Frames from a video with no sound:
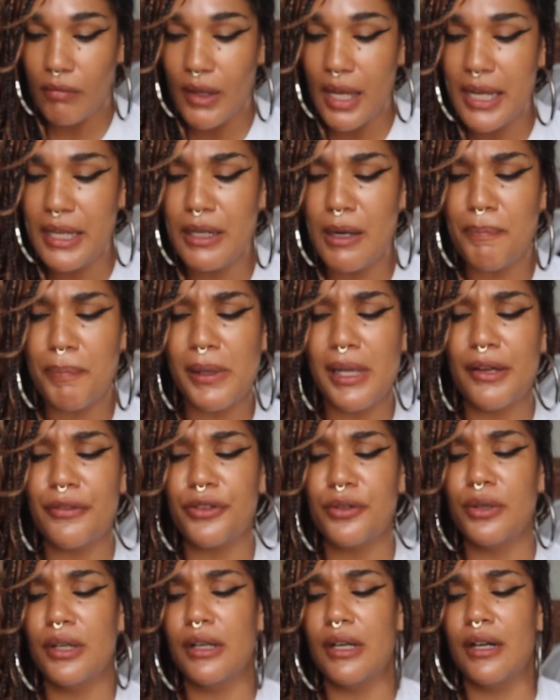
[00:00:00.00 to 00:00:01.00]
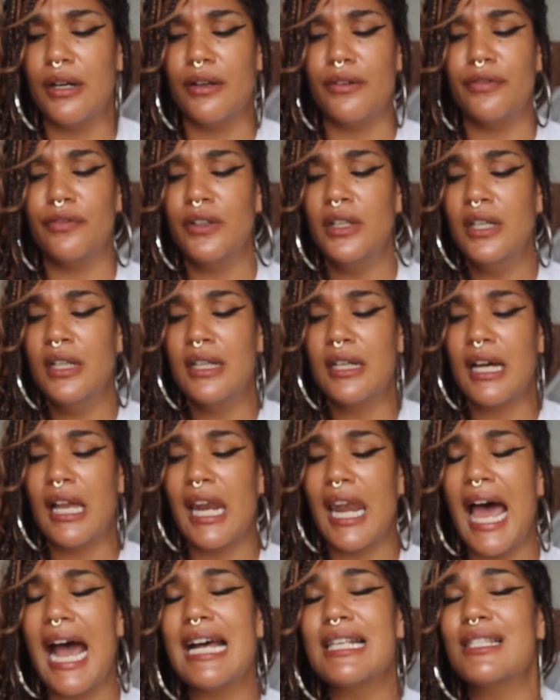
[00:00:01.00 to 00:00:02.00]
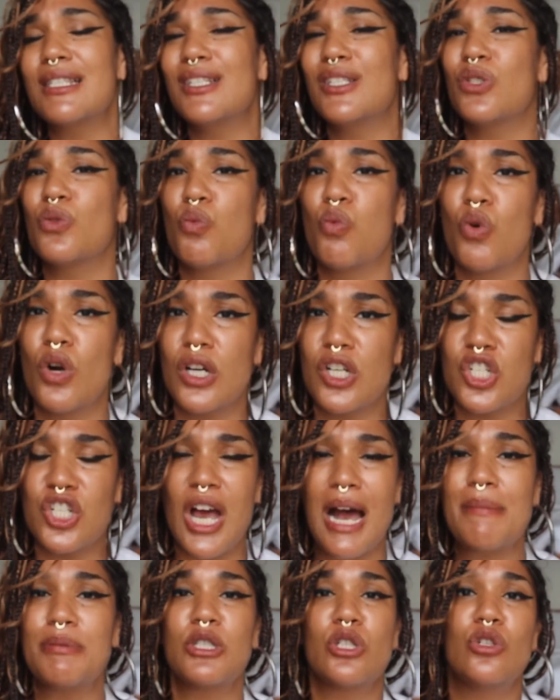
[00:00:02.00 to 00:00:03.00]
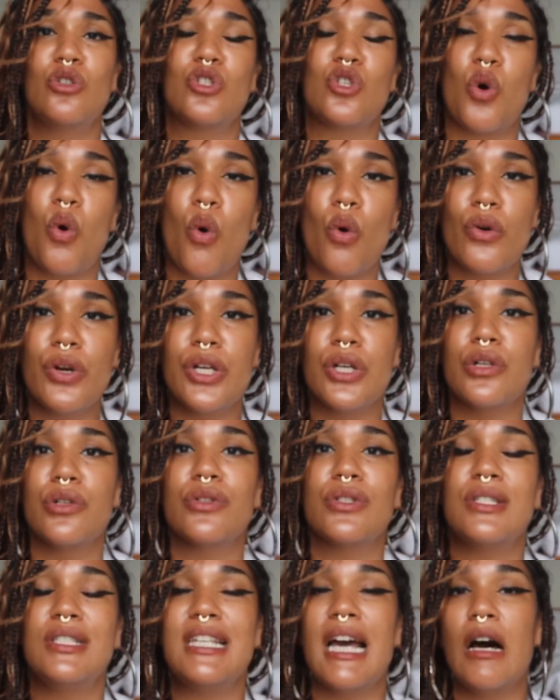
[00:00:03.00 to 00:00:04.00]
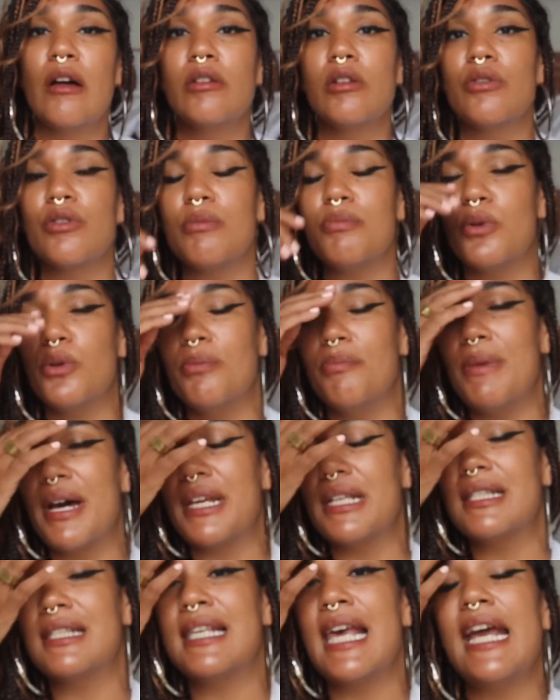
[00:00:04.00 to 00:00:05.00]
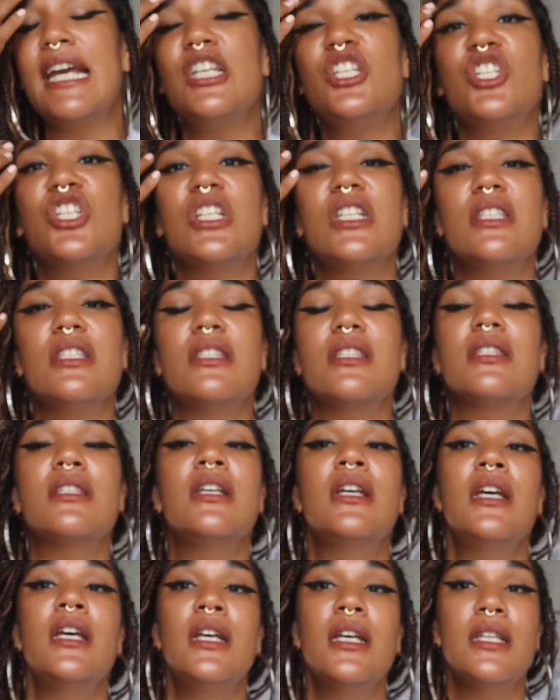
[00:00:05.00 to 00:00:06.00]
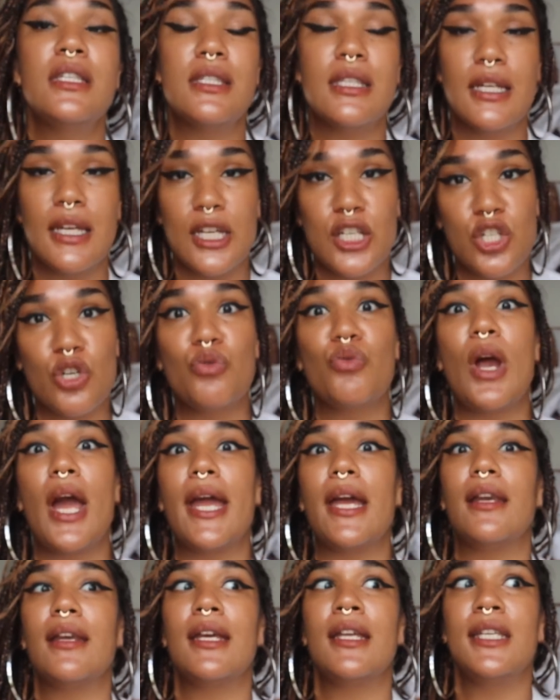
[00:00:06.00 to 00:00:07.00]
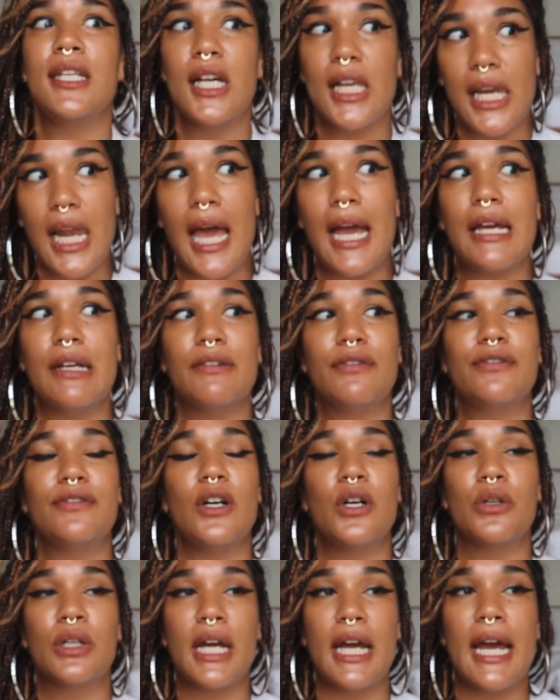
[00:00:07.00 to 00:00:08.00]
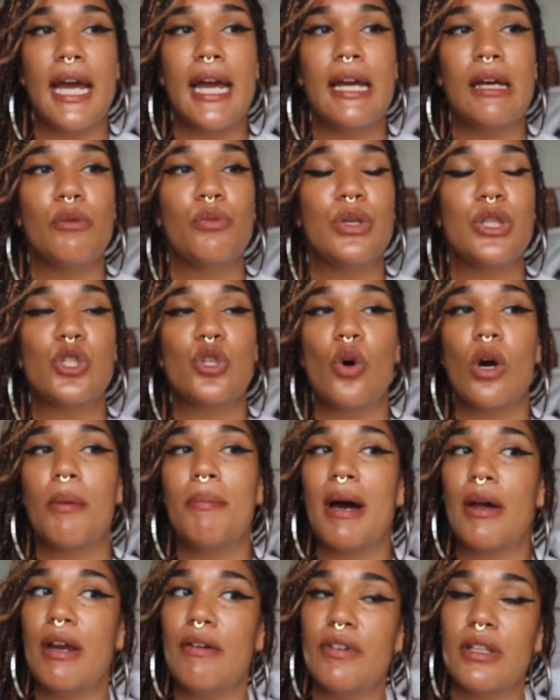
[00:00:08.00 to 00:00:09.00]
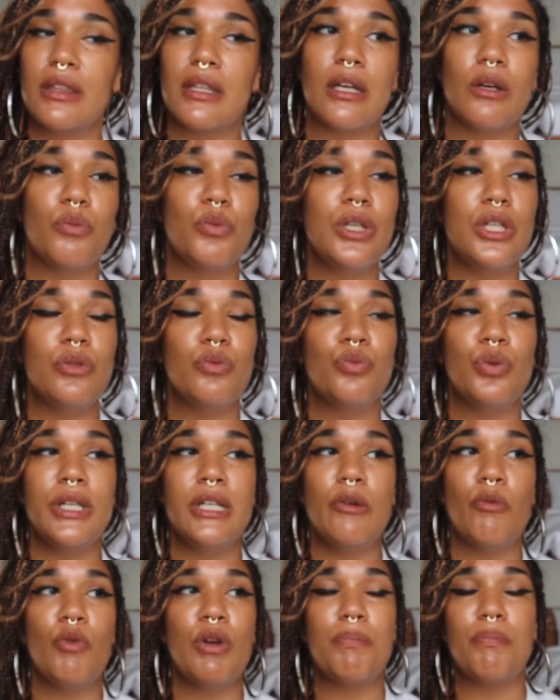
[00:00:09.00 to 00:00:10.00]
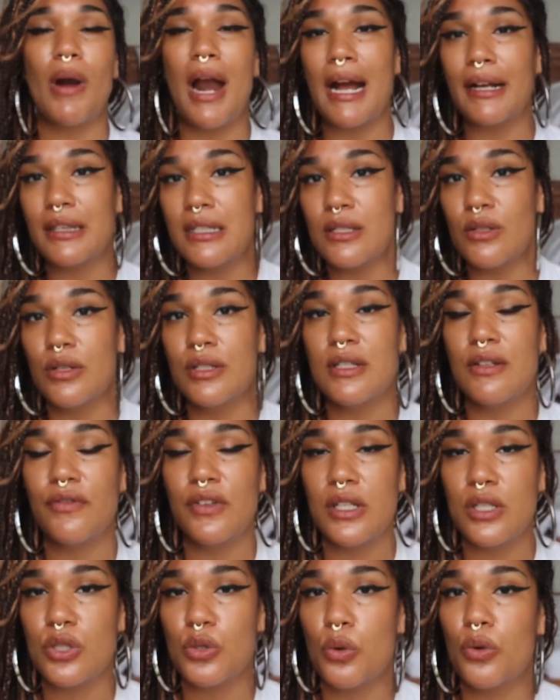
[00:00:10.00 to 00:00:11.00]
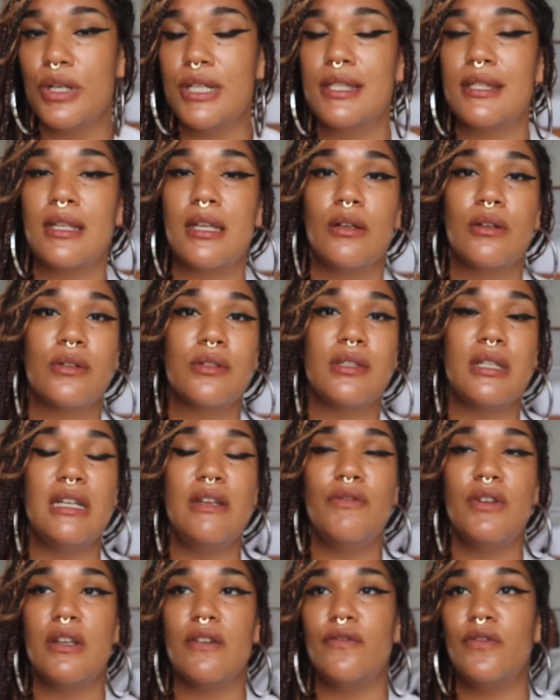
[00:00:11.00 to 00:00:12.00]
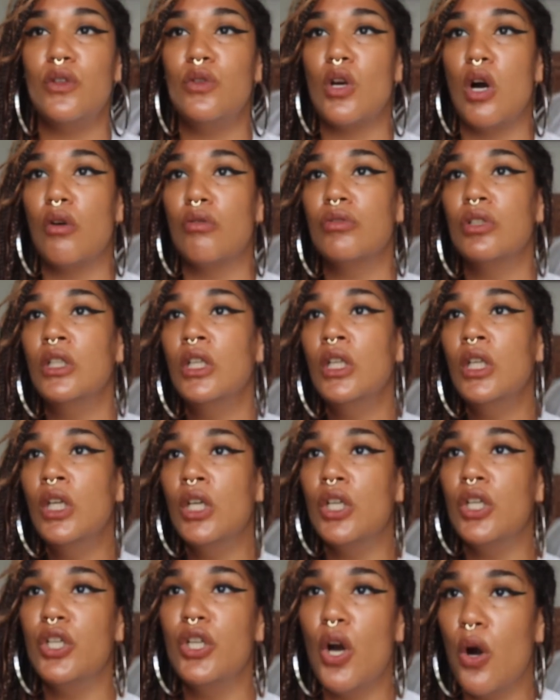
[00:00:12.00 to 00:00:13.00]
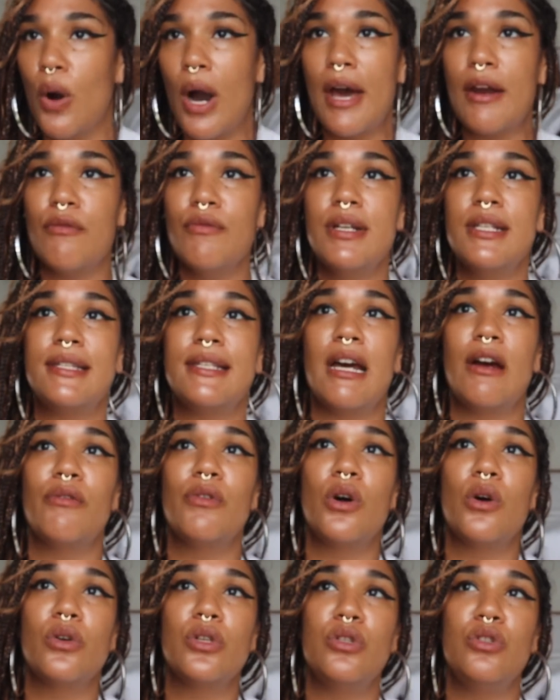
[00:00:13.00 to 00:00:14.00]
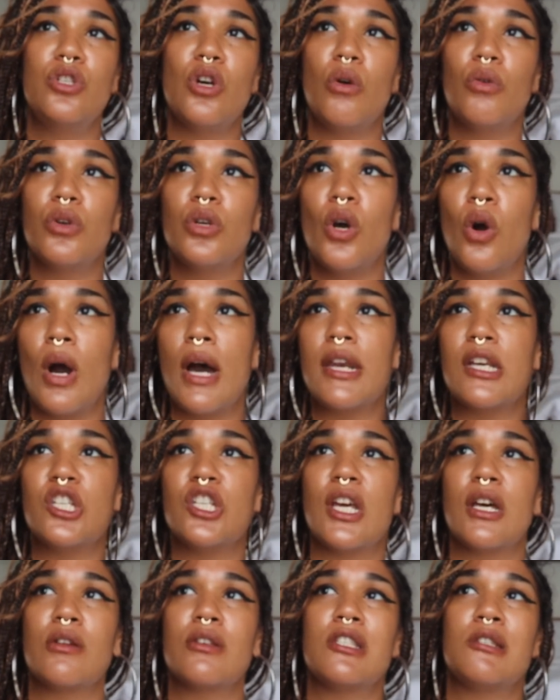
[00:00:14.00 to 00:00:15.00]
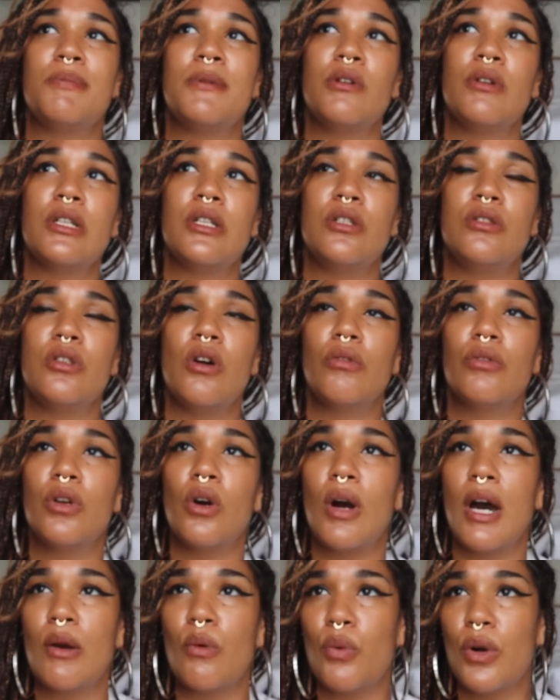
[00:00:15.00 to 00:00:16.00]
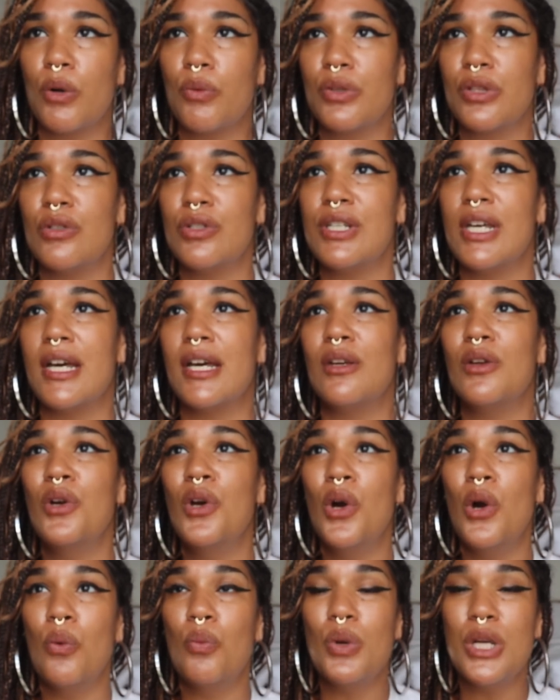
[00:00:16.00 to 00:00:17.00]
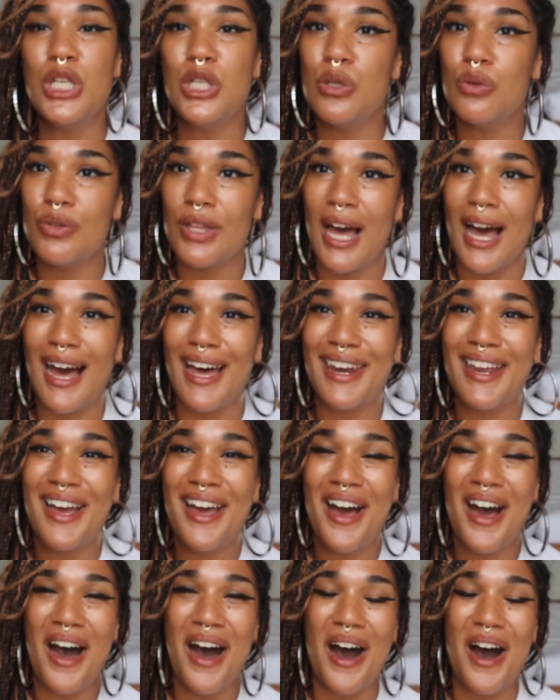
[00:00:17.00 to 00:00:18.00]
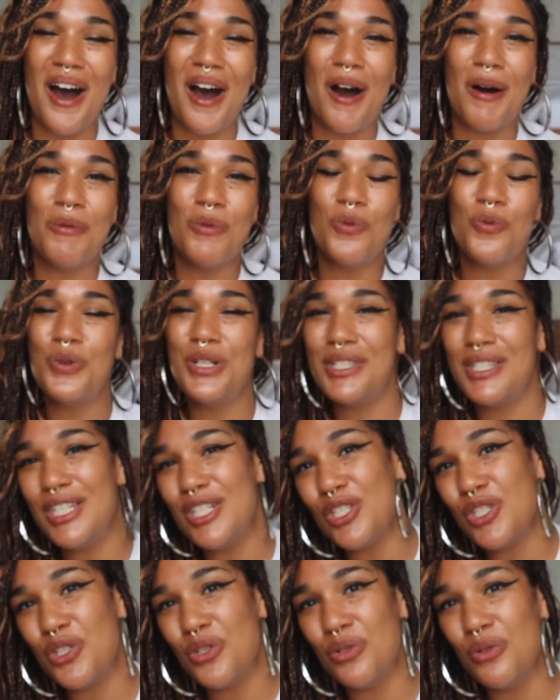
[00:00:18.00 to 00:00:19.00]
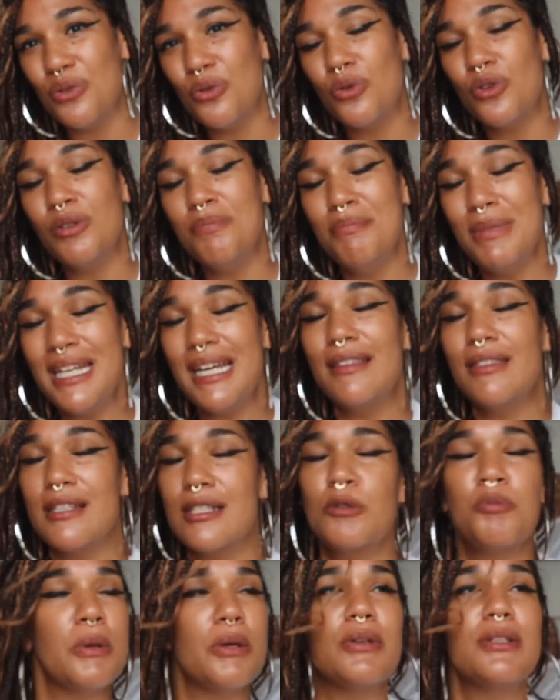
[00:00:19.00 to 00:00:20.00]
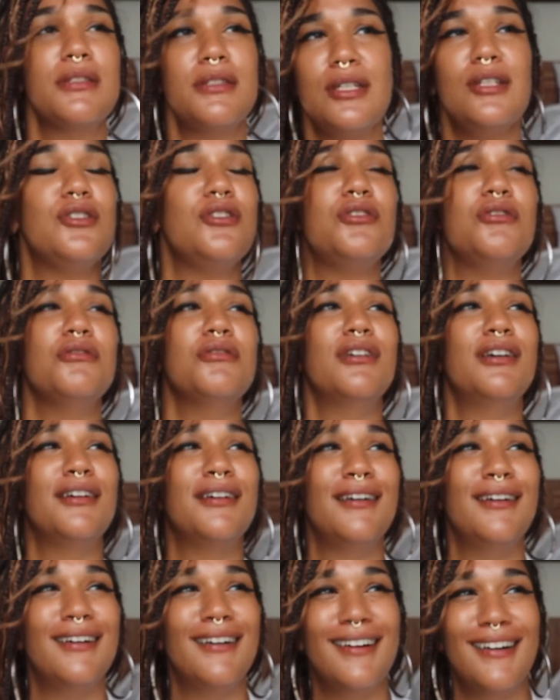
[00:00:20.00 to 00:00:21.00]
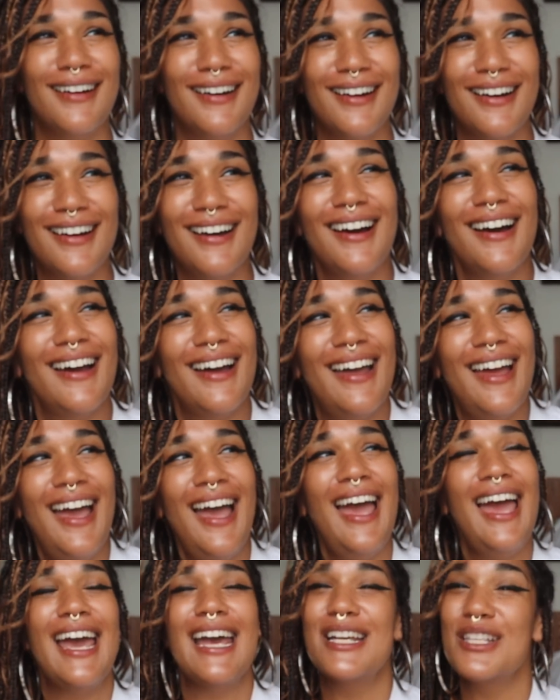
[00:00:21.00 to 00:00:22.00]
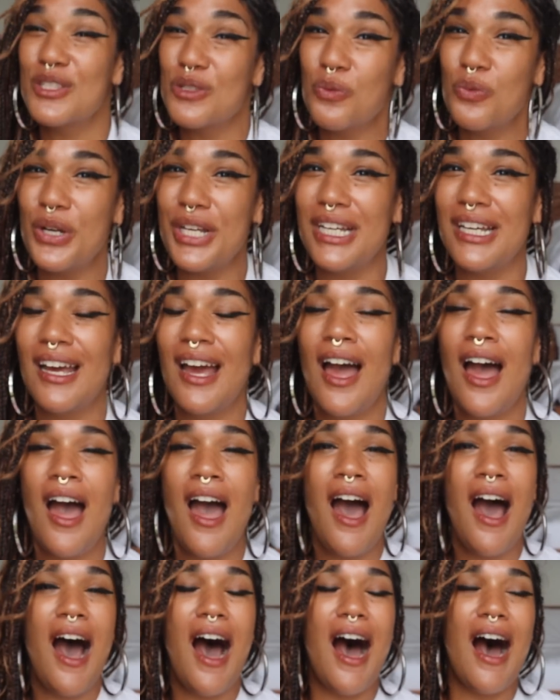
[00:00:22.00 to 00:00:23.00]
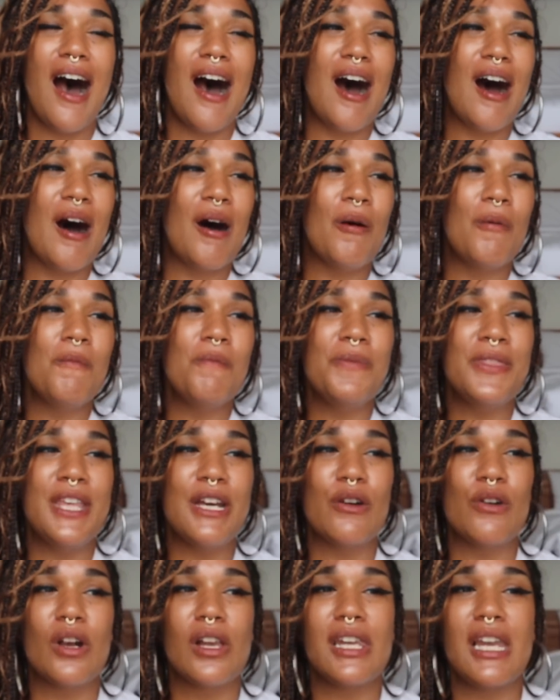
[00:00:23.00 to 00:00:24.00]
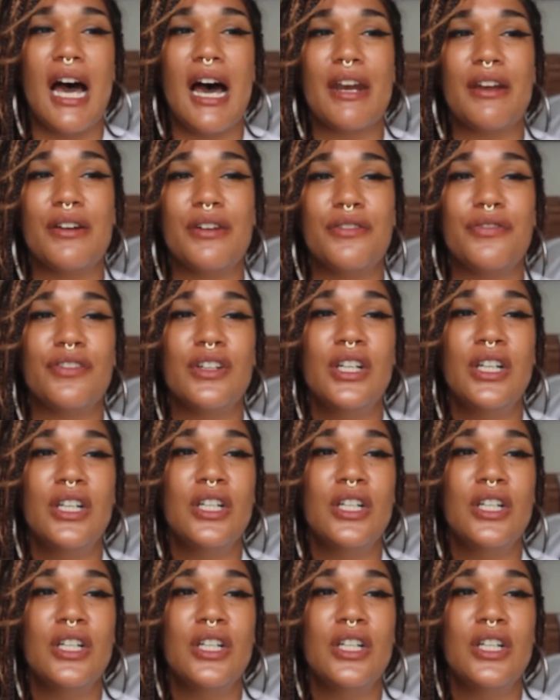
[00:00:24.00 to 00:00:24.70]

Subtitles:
and a plethora of classes, workshops, tutorials, downloadable meditations to get you right in your life, okay? And we talk about everything. We practice our divinatory skills. Even if you don't know how to read tarot, you don't know how to channel spirit, you don't know how to work with your dead, we do that. We teach you. Me and the spirits teach you. Hence we. There are a lot of